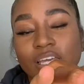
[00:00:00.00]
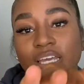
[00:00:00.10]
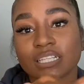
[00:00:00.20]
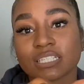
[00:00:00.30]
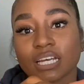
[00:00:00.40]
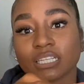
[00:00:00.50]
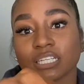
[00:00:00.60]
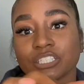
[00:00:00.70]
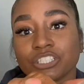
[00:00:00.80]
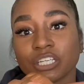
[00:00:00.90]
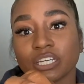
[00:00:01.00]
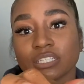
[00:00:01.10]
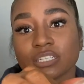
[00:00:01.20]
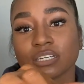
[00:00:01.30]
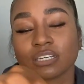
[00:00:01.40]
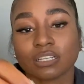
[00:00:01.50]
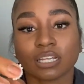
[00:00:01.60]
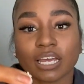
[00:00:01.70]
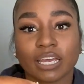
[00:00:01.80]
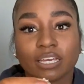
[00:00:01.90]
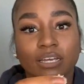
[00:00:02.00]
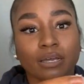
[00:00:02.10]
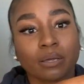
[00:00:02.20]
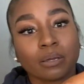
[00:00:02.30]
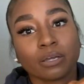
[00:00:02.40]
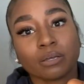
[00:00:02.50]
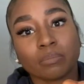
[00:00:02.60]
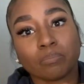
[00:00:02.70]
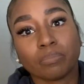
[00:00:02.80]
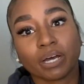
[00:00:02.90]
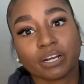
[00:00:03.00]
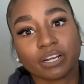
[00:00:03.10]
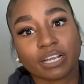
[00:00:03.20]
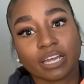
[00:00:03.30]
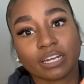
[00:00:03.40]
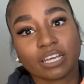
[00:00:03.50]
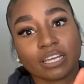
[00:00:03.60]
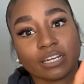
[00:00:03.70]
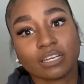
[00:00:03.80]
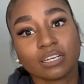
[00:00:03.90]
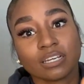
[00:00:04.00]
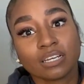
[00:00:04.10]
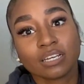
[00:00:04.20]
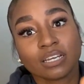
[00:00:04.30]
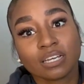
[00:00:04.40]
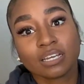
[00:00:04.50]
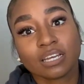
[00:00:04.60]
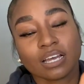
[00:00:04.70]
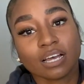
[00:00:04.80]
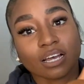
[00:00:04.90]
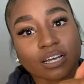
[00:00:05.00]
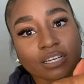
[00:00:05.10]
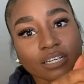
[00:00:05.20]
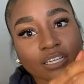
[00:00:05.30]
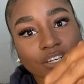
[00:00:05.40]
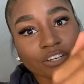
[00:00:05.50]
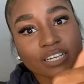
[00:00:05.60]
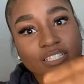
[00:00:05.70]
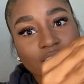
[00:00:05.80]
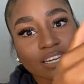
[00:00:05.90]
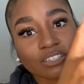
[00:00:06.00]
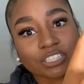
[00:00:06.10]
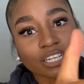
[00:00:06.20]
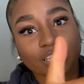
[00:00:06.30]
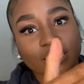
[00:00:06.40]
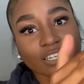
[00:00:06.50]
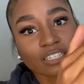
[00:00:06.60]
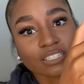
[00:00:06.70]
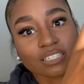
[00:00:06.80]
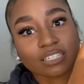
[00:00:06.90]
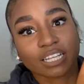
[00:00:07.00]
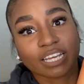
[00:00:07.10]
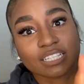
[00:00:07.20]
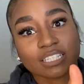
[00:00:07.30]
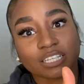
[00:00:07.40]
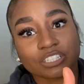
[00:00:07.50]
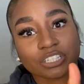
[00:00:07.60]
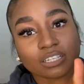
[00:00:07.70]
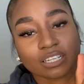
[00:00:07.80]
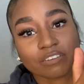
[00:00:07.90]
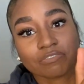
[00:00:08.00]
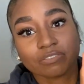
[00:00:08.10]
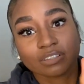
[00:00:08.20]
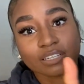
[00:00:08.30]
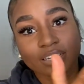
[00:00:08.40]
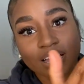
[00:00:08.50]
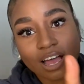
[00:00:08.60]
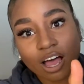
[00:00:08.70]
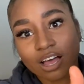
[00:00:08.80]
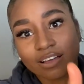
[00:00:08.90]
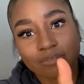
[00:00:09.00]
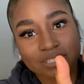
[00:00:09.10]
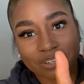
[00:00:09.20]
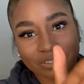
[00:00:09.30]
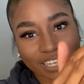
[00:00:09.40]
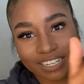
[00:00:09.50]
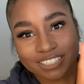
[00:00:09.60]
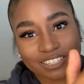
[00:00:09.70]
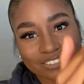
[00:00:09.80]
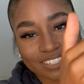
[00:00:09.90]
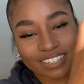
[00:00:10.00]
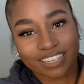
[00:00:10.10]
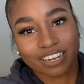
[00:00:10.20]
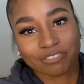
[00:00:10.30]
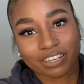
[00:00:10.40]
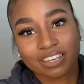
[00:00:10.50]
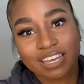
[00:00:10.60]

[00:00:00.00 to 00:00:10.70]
It's a legit like butter, and it, can you guys see how shiny that is? Like it's legit. I'm so glad it shows it in the camera.